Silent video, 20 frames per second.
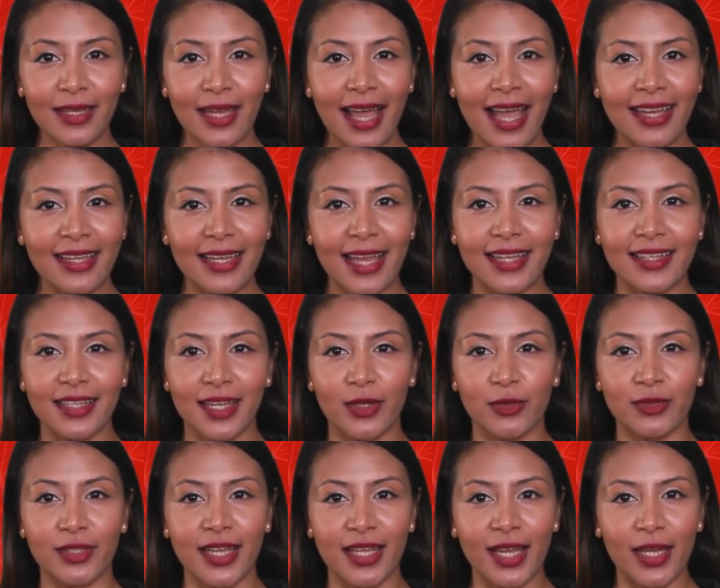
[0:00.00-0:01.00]

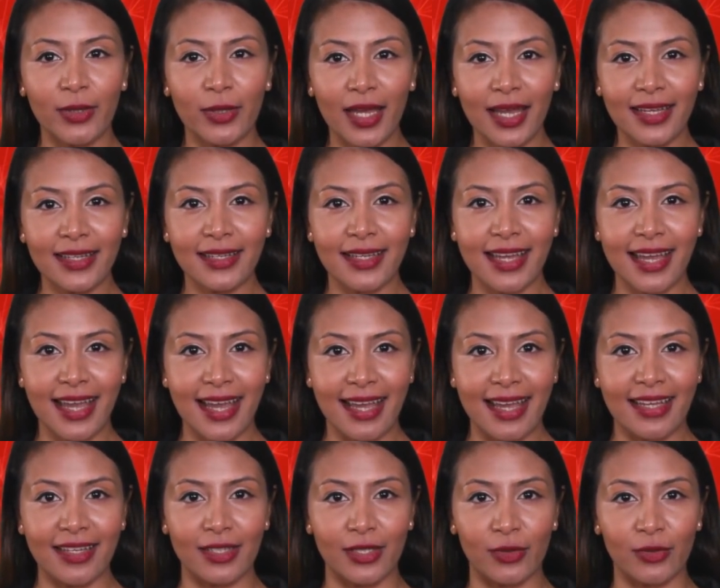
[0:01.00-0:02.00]
SSL-TLS
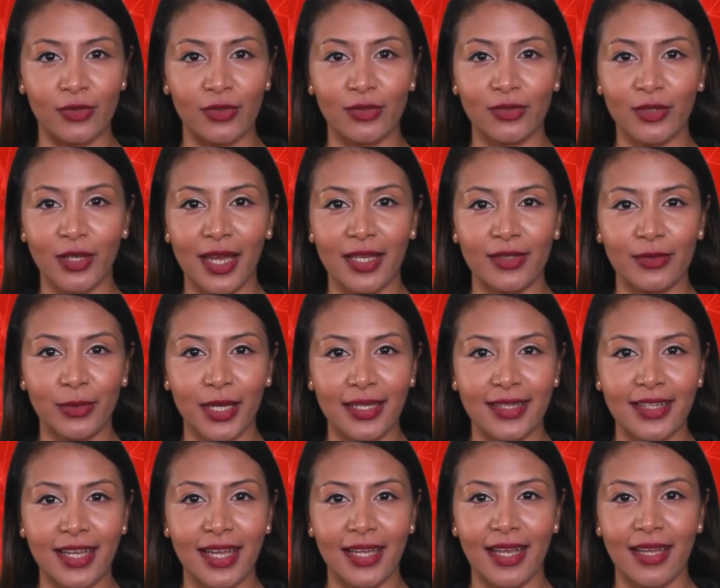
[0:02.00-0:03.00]
is used to
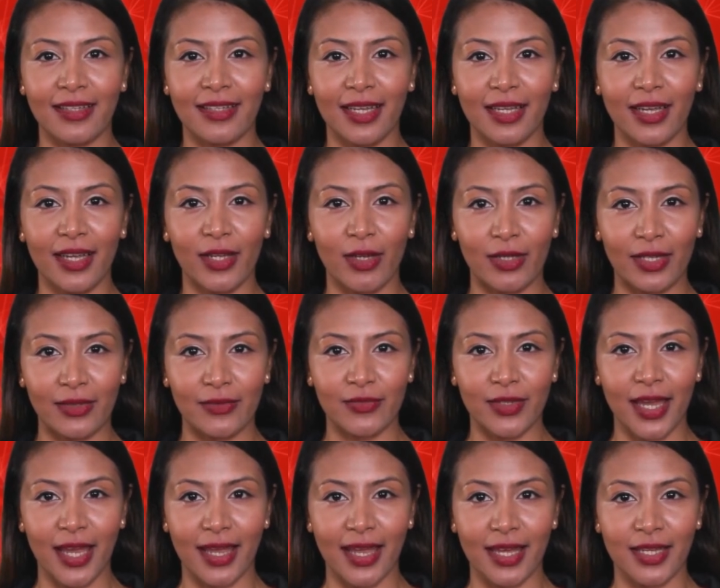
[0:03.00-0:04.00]
transmit data securely
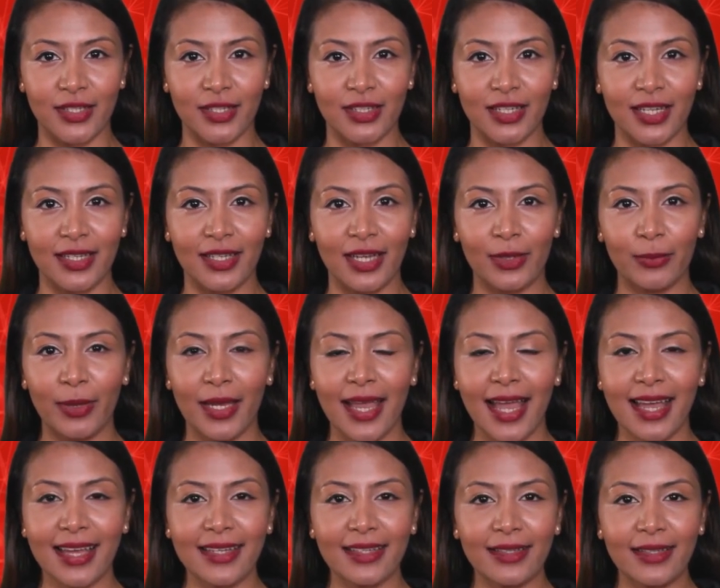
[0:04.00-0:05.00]
via
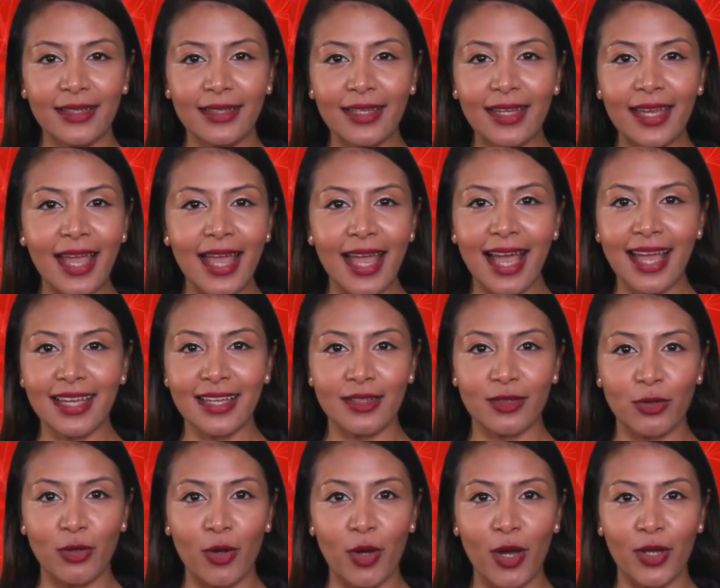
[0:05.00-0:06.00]
HTTPS and is
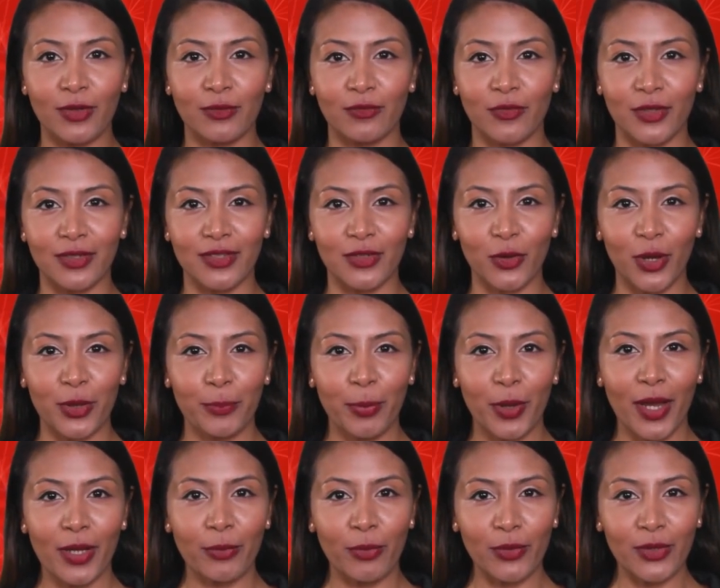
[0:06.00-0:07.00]
required for three
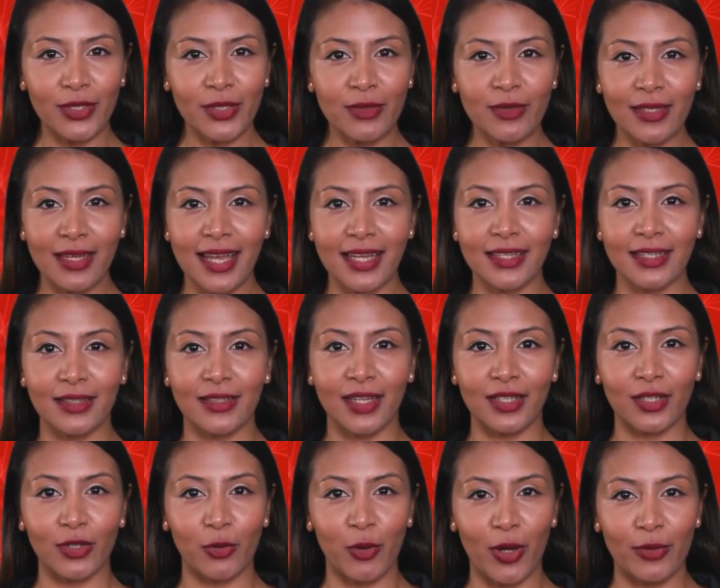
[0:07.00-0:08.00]
primary use cases
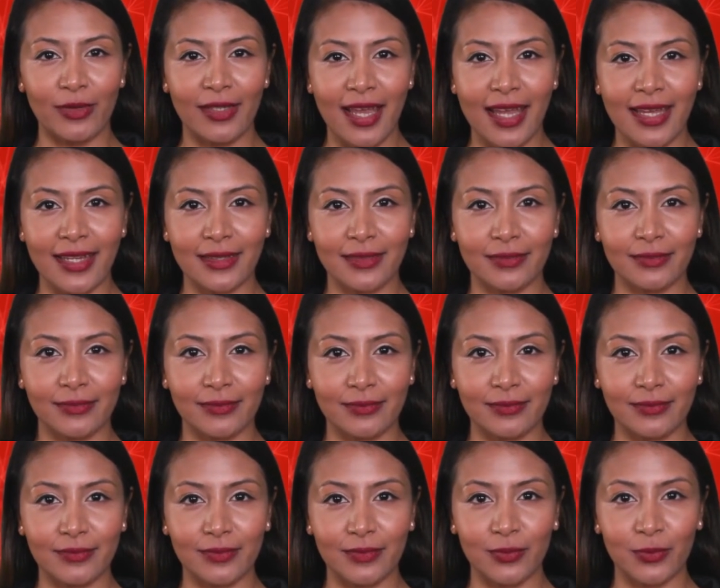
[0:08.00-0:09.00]
on your website.
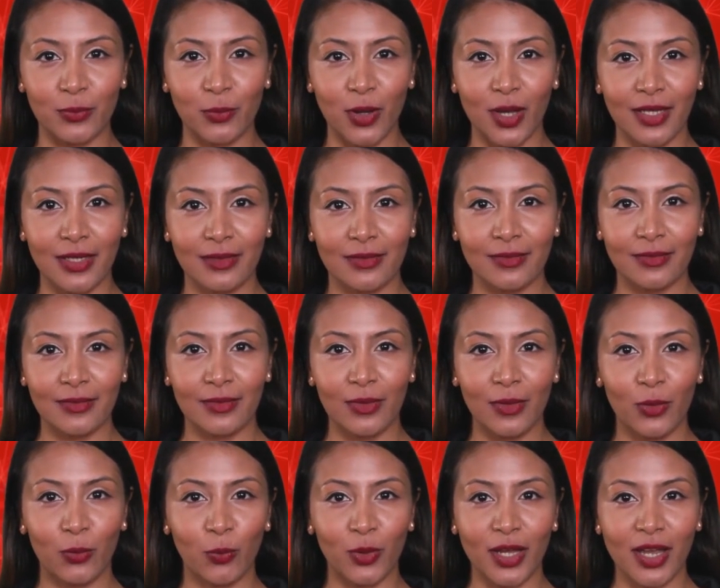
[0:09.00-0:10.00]
1.
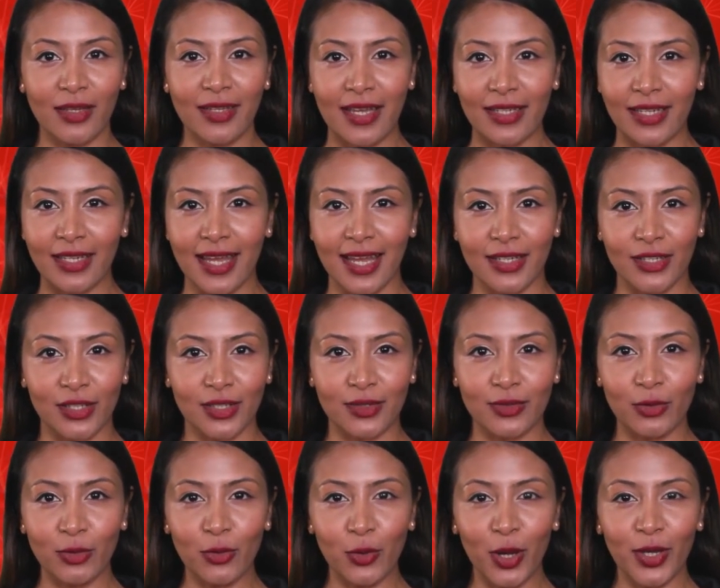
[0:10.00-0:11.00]
When authentication
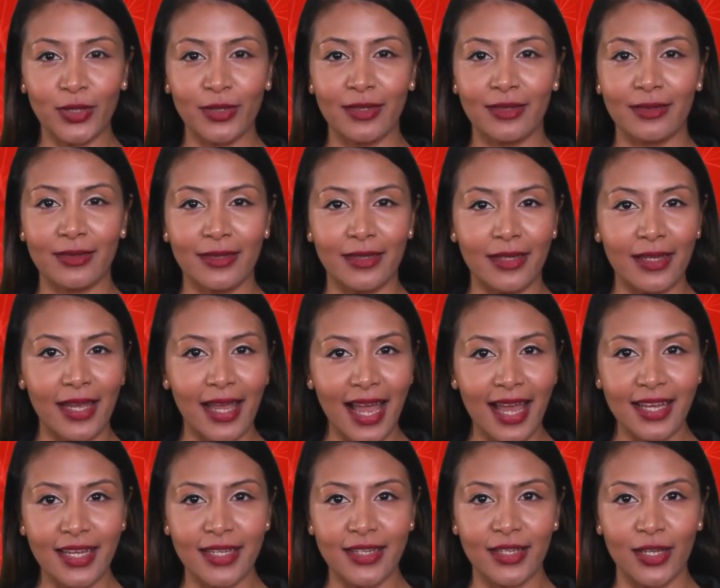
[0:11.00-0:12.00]
is required,
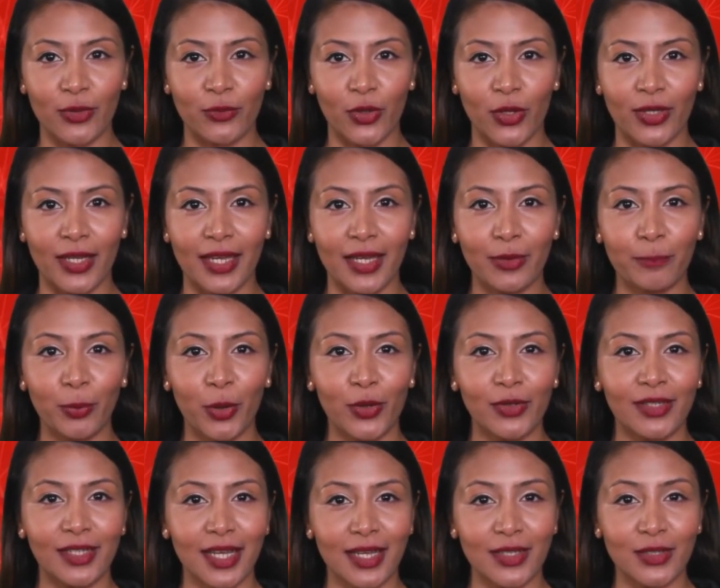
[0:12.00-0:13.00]
any server can
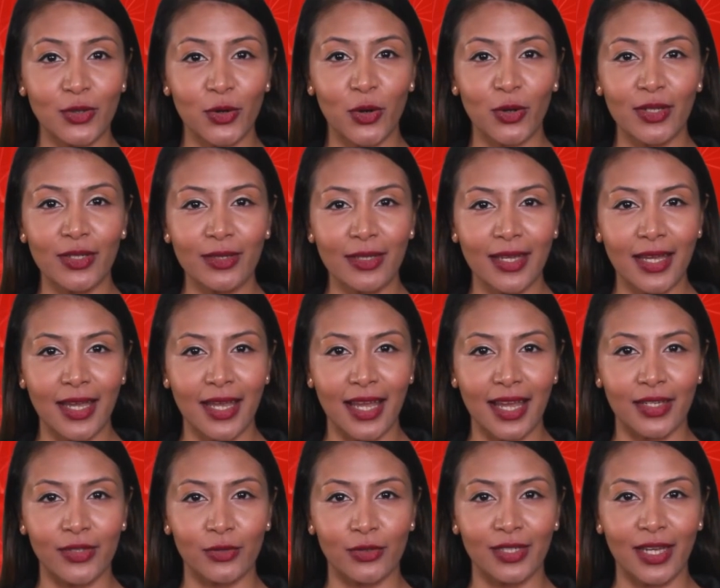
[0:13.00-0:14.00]
impersonate yours,
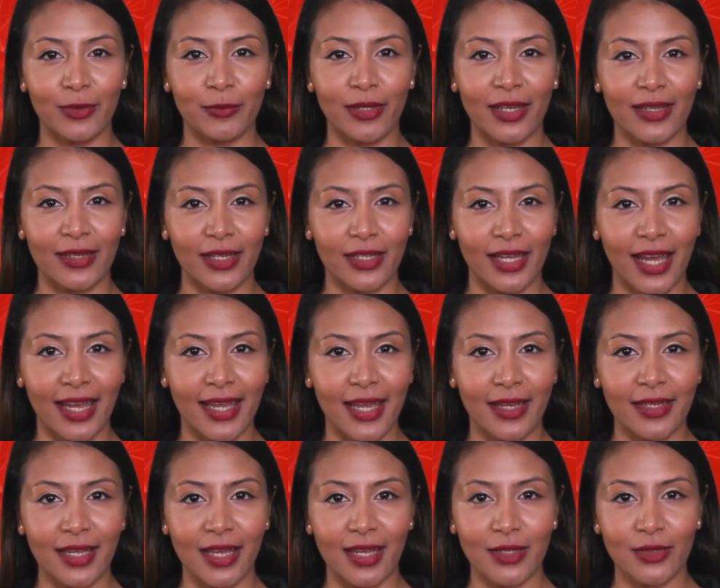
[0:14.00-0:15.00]
intercepting the
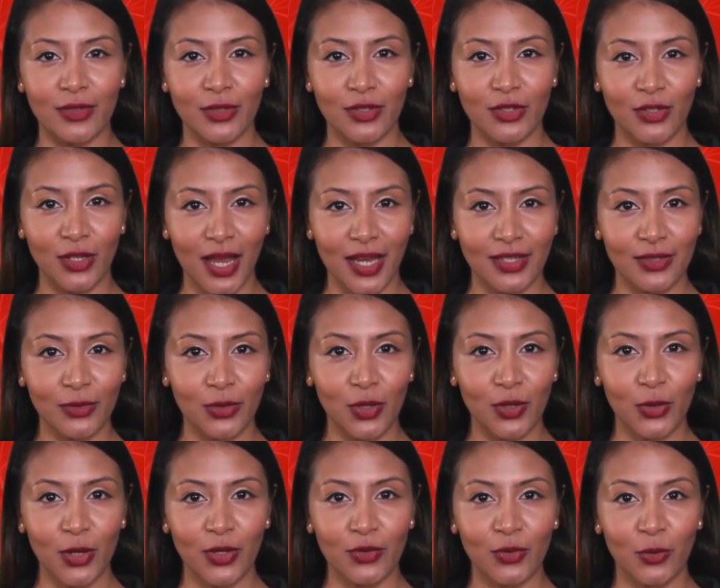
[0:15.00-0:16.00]
data that users transfer
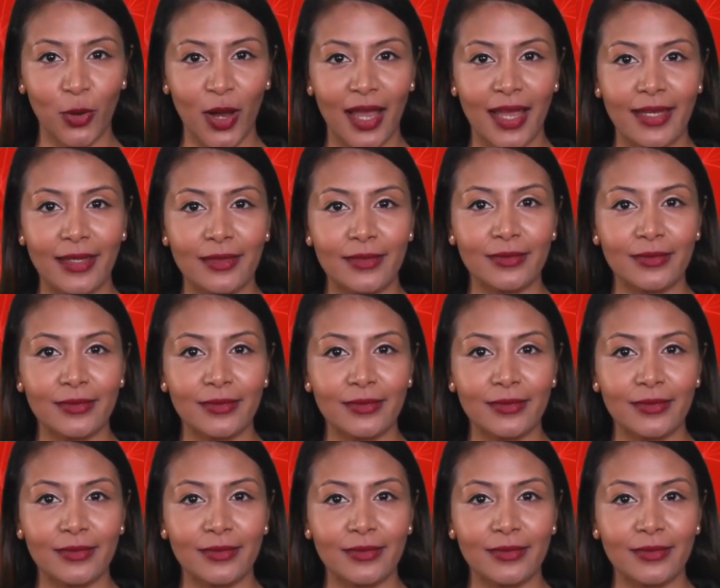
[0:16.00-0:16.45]
along the way.